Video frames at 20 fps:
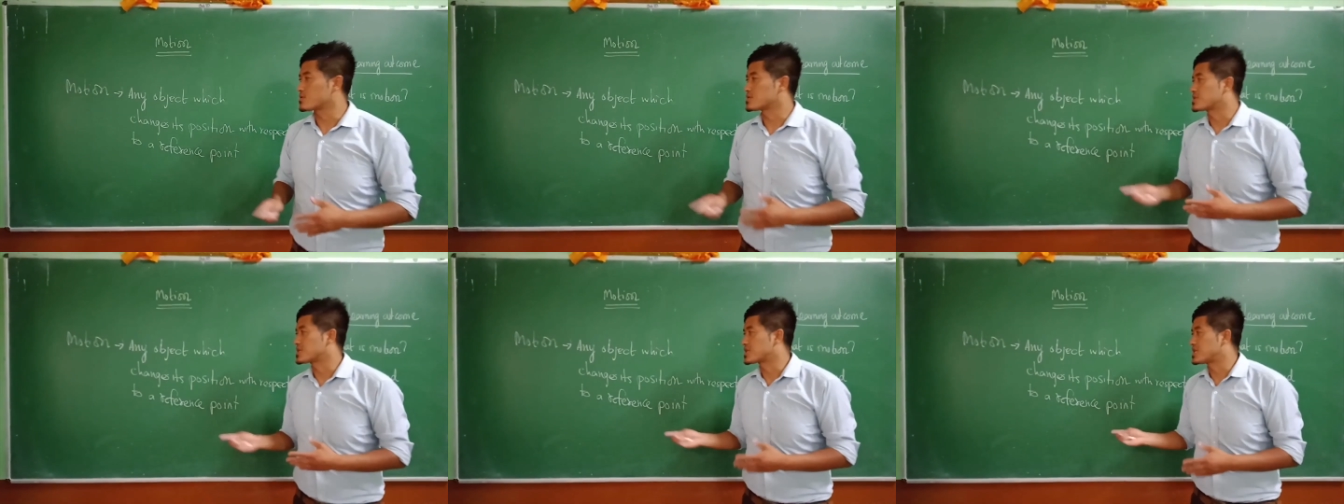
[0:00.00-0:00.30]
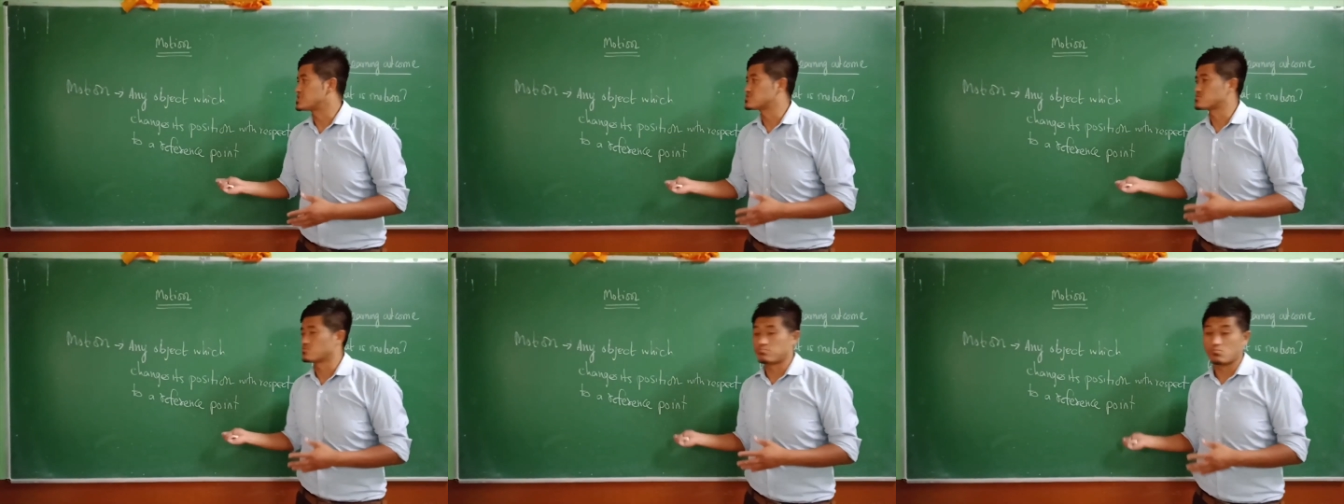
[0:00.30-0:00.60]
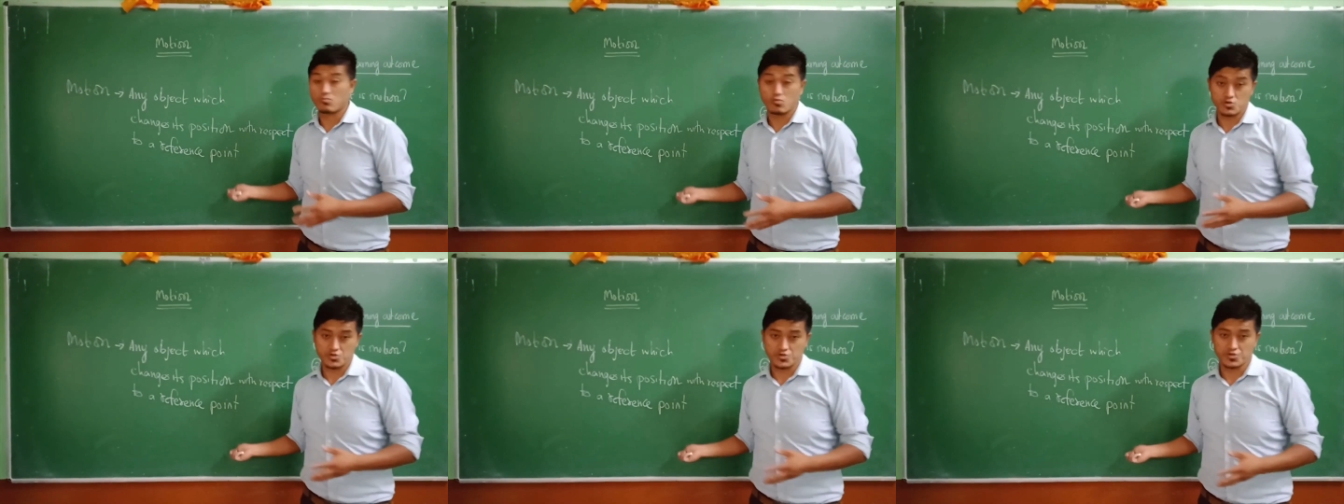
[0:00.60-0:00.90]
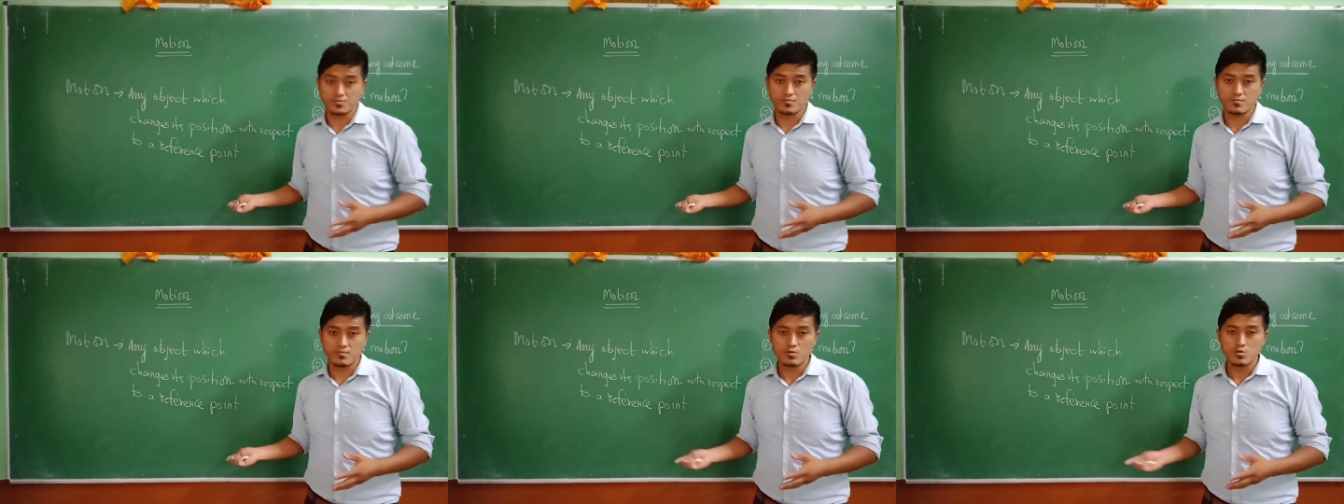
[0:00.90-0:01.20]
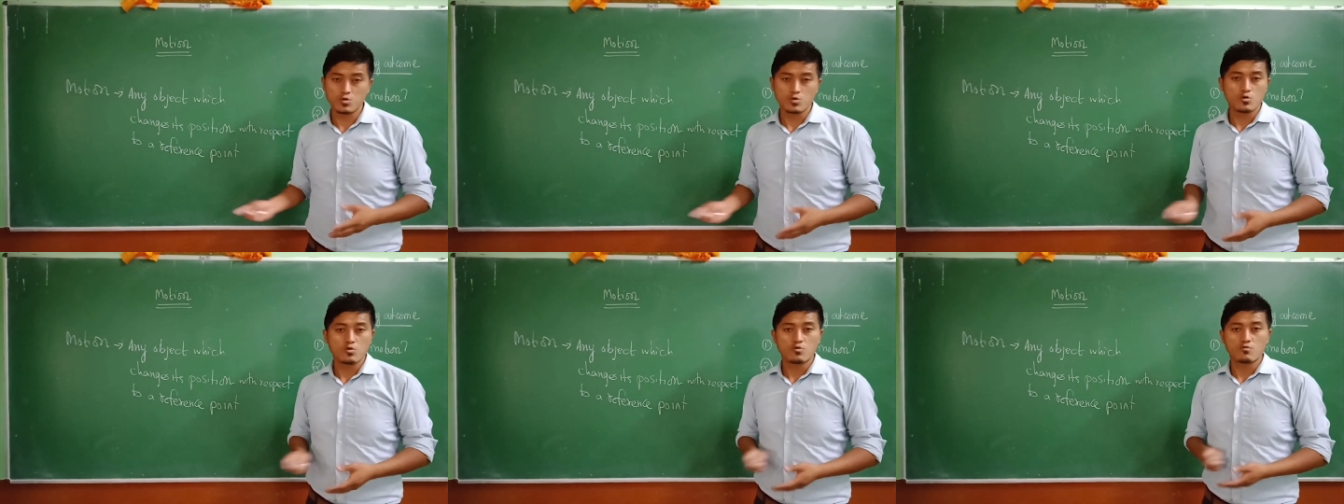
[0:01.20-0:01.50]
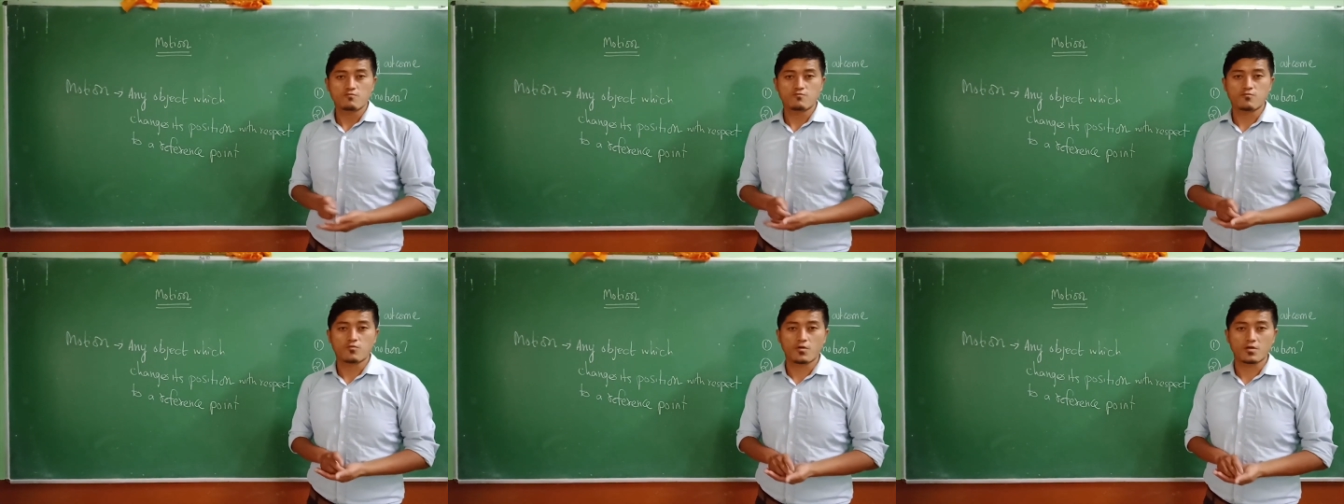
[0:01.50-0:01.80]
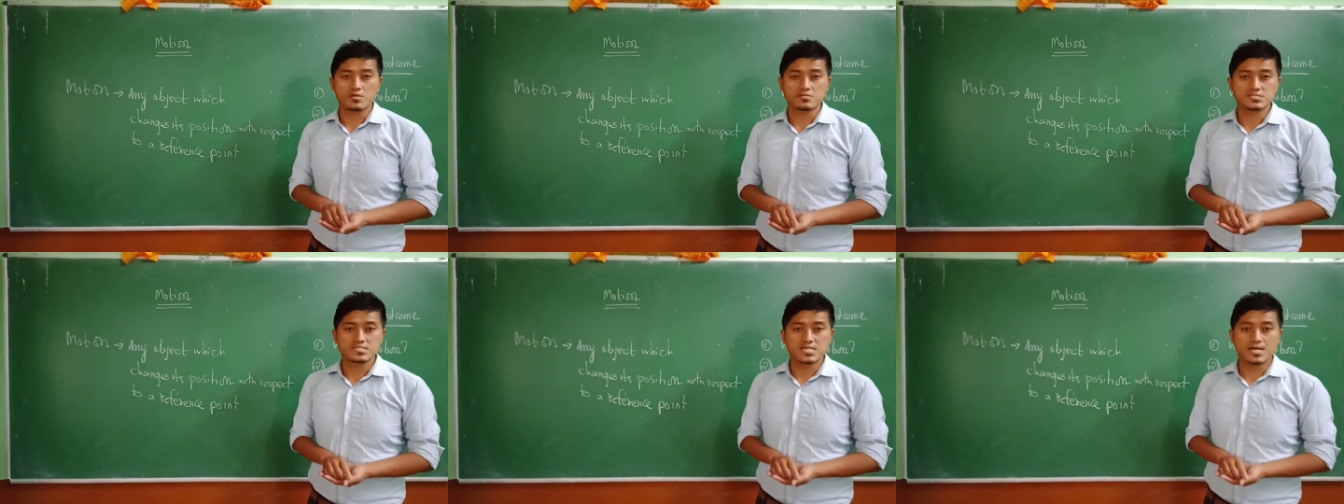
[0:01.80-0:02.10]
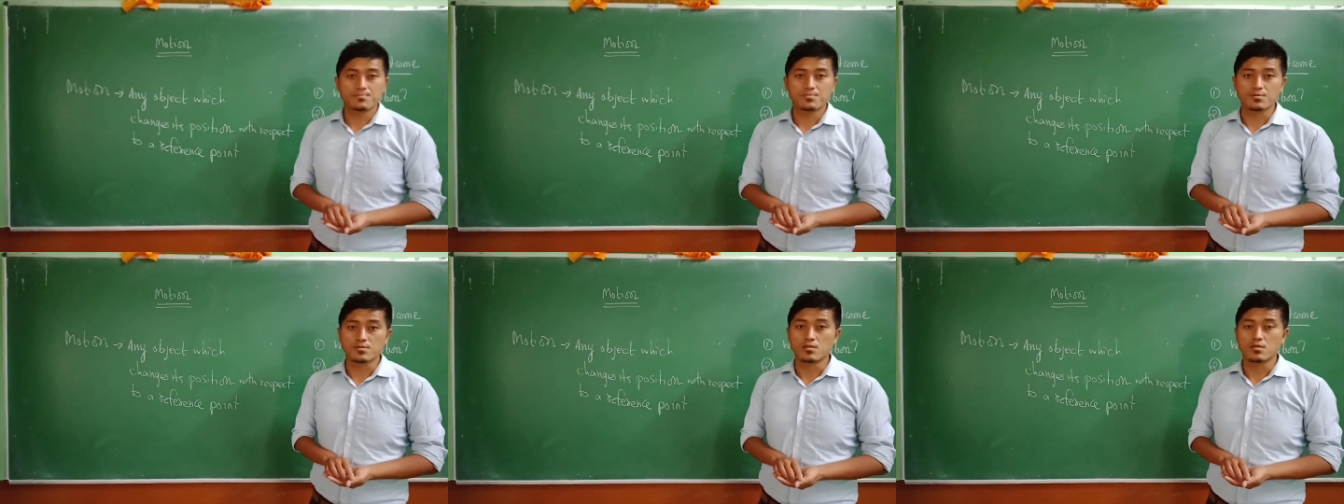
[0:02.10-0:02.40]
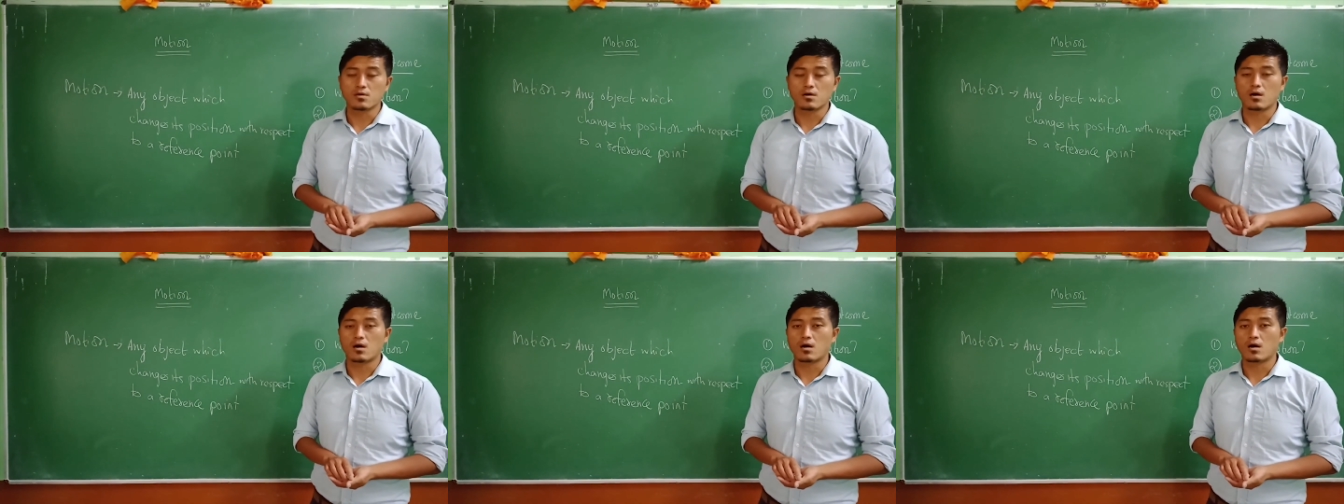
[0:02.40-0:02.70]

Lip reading: in the case of motion. For example,